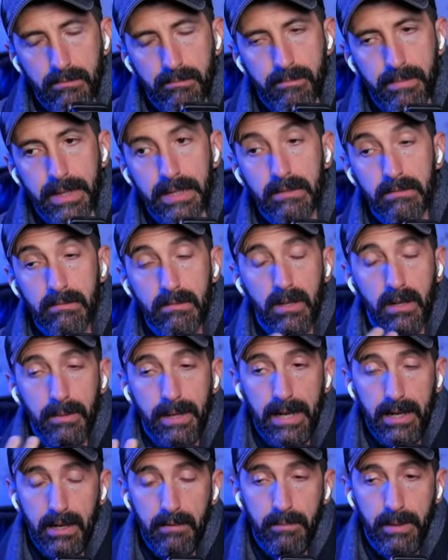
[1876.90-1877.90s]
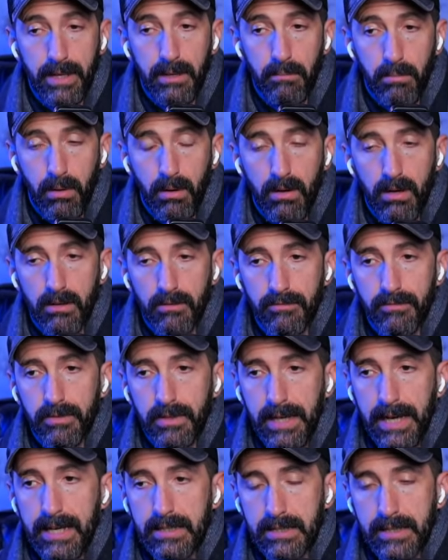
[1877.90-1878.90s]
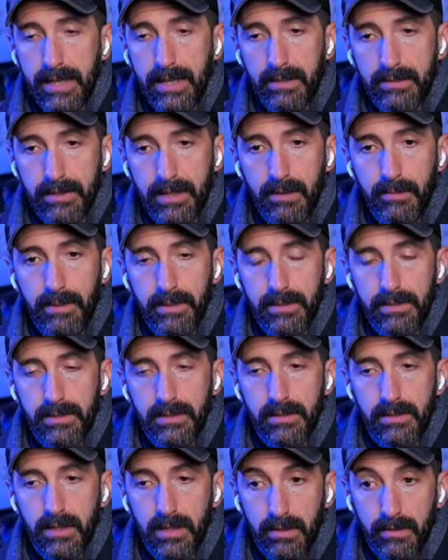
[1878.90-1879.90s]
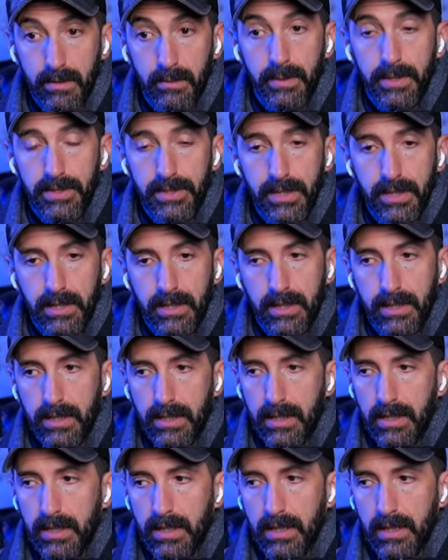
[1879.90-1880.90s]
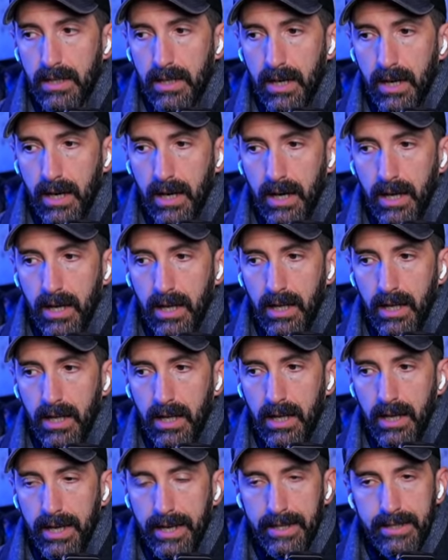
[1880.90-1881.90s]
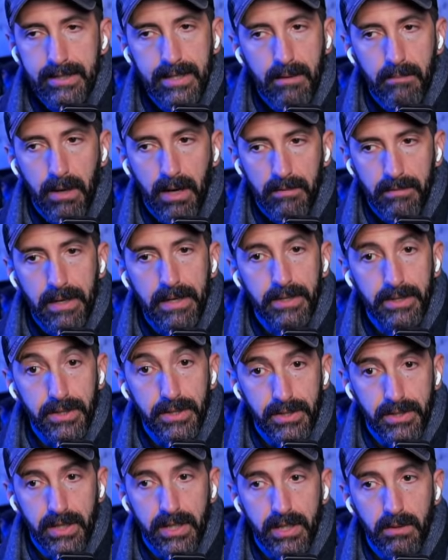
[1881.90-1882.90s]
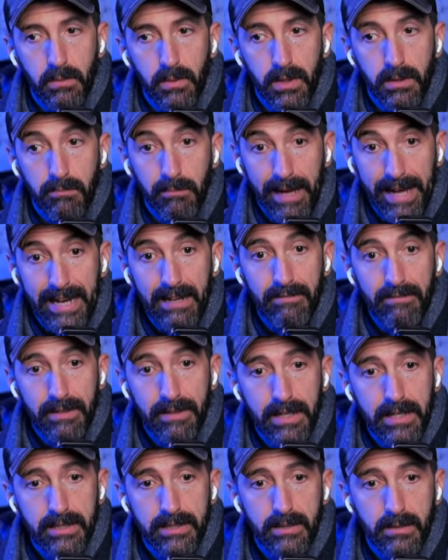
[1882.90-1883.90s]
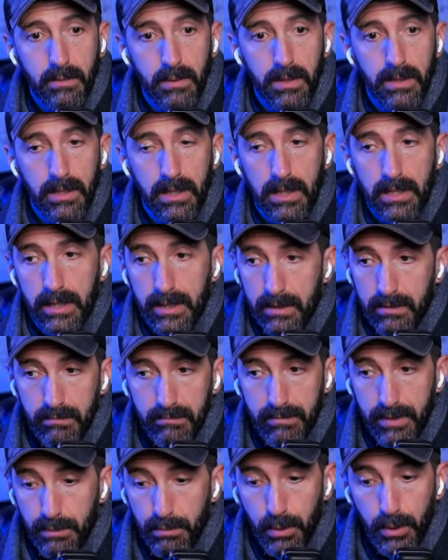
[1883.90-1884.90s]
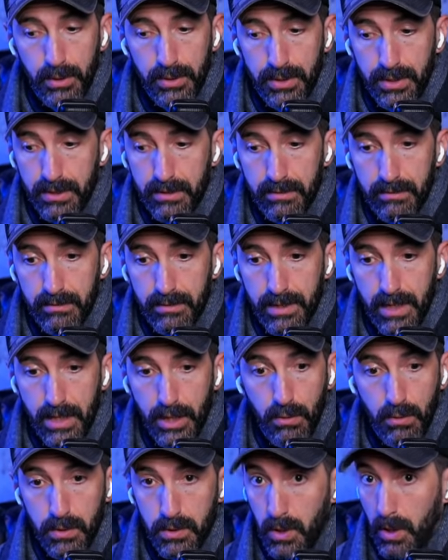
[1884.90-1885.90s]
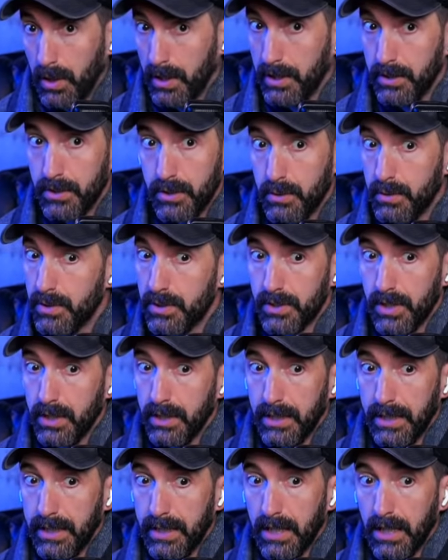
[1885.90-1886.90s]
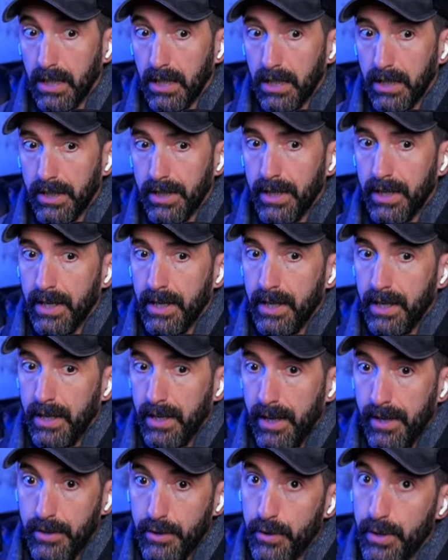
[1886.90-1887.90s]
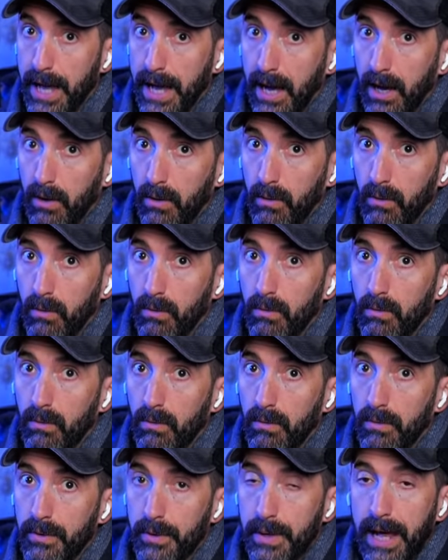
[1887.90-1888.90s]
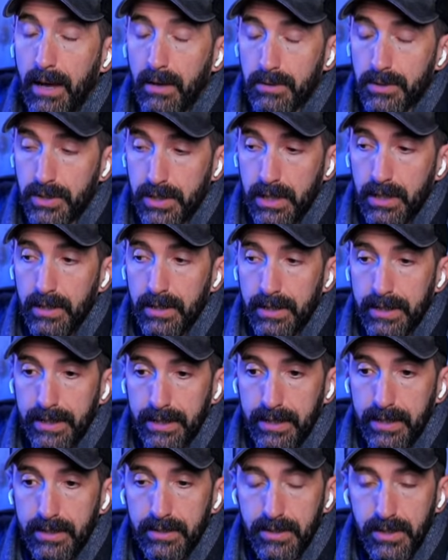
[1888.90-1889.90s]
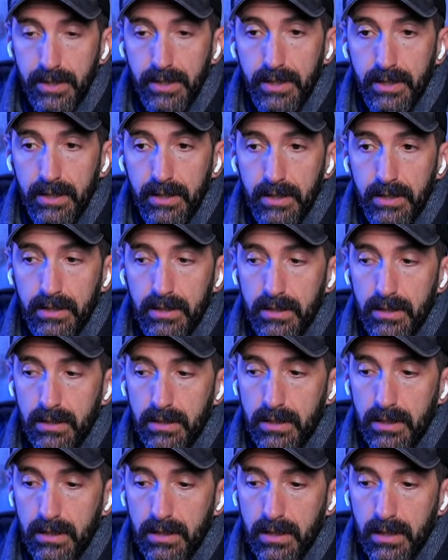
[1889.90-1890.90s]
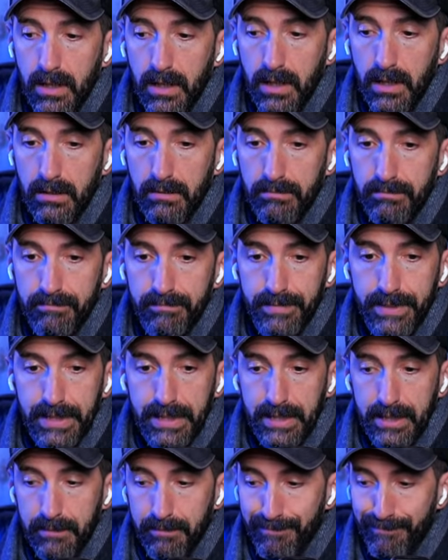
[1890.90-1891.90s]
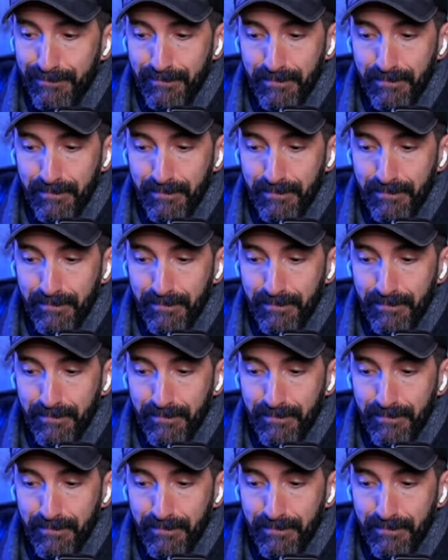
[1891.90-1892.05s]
been a part of casting out demons, even recently, anytime I've actually seen one manifest where, like, the person that you were talking to is suddenly gone, and you're now staring into the